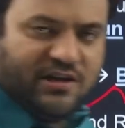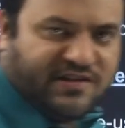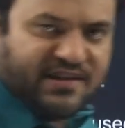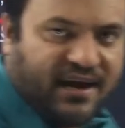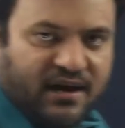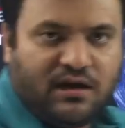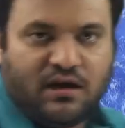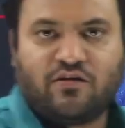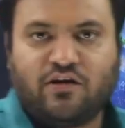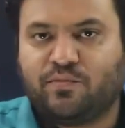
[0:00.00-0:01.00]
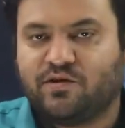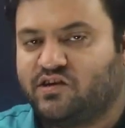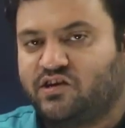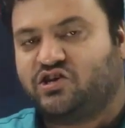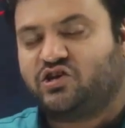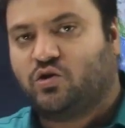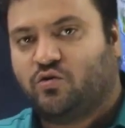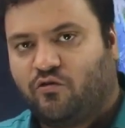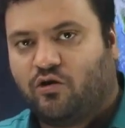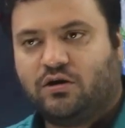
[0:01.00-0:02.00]
cyclical representation of
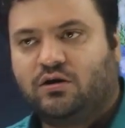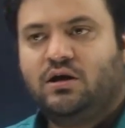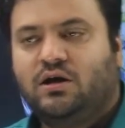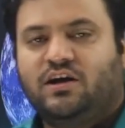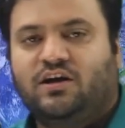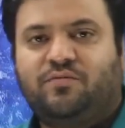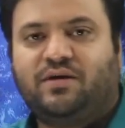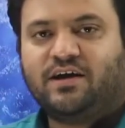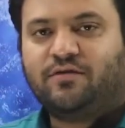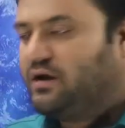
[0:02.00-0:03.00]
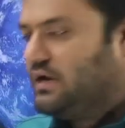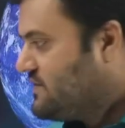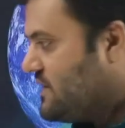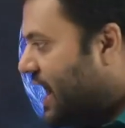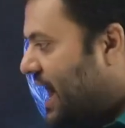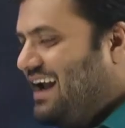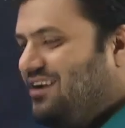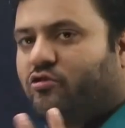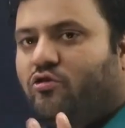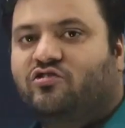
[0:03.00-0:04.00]
water is being referred as
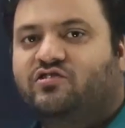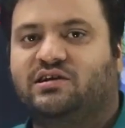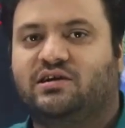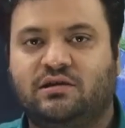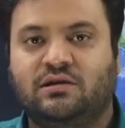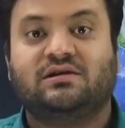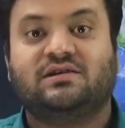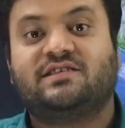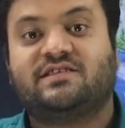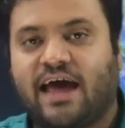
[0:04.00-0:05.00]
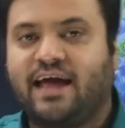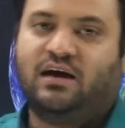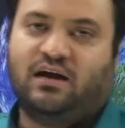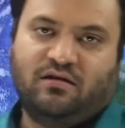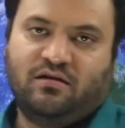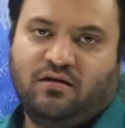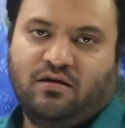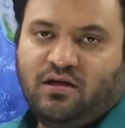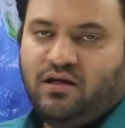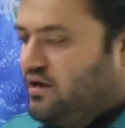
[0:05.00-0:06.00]
hydrological cycle.
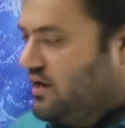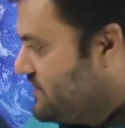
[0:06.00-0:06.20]
It is a